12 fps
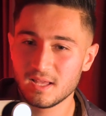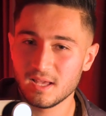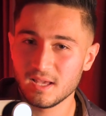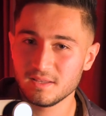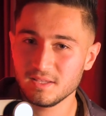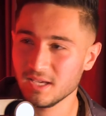
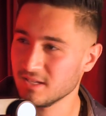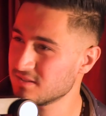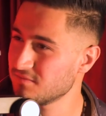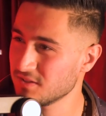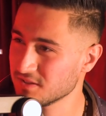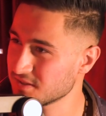And yeah, it's a
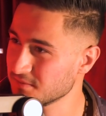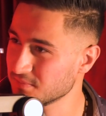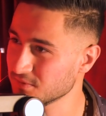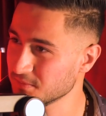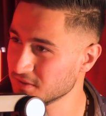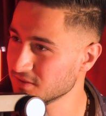very
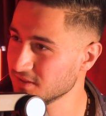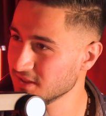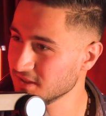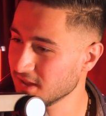simple melody.